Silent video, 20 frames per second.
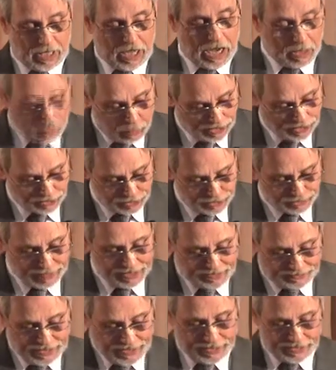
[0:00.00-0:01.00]
I want to
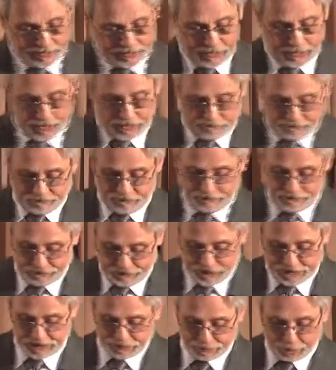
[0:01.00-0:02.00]
speak then of
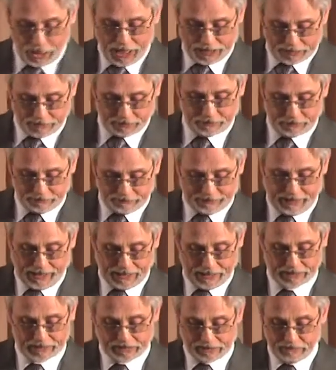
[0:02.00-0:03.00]
this practical
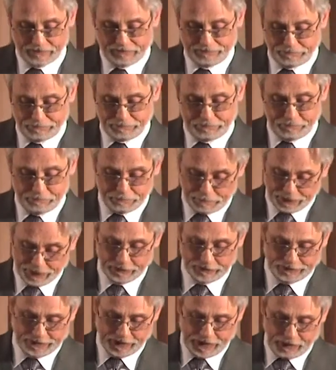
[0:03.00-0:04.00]
task of
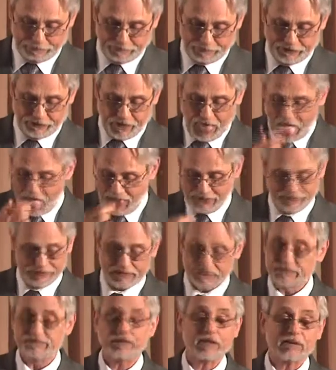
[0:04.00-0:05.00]
building up
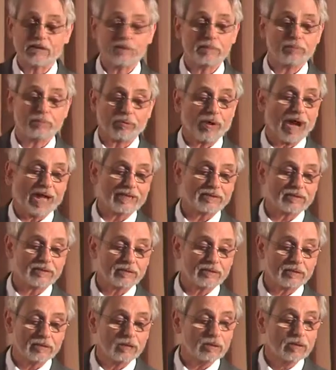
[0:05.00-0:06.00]
this very
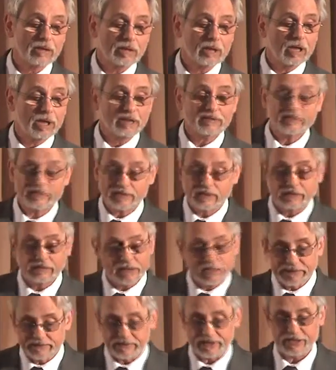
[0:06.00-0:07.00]
practical
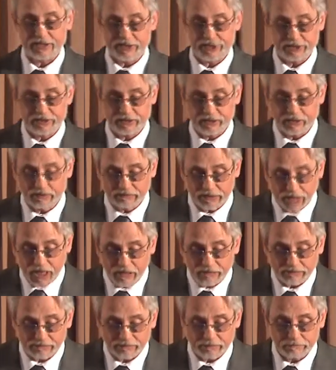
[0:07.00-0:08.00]
civilization of
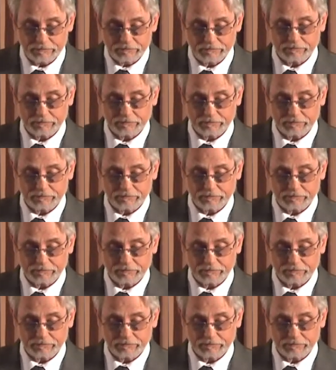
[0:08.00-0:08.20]
love.